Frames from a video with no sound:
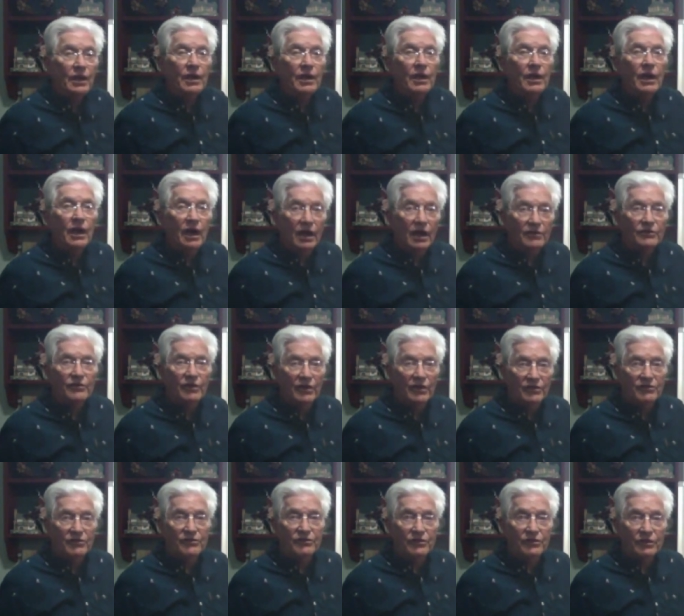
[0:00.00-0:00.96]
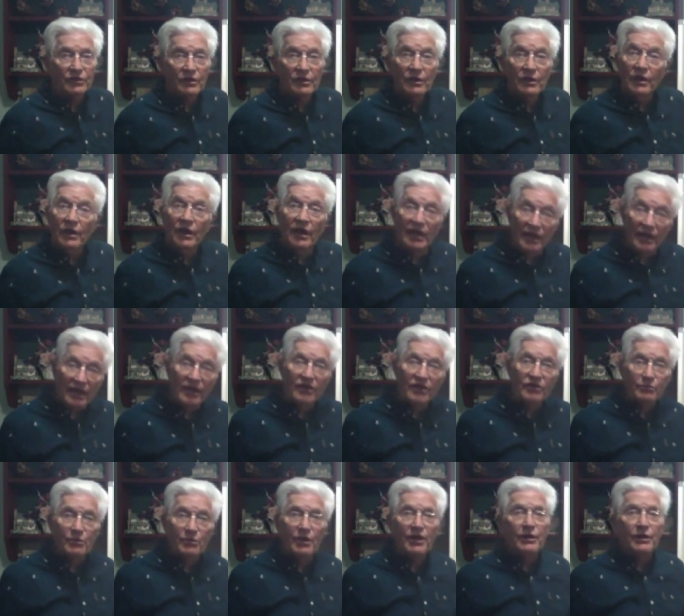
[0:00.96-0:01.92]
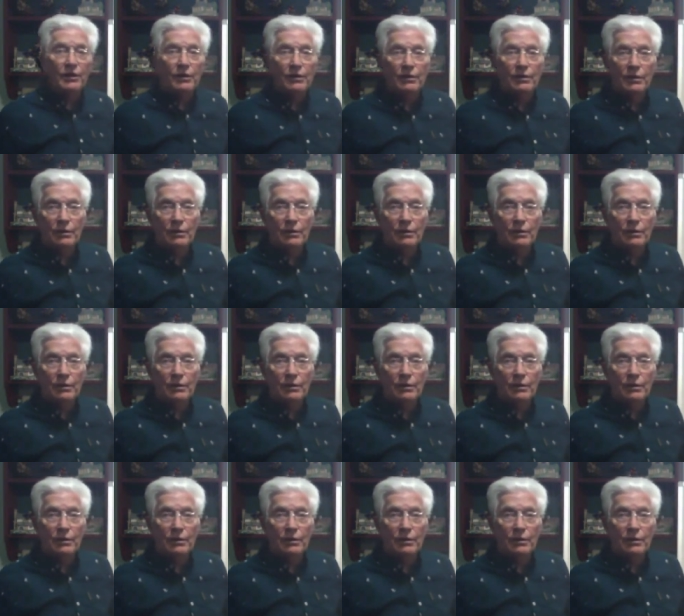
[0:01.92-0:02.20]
hundredths. It is bigger.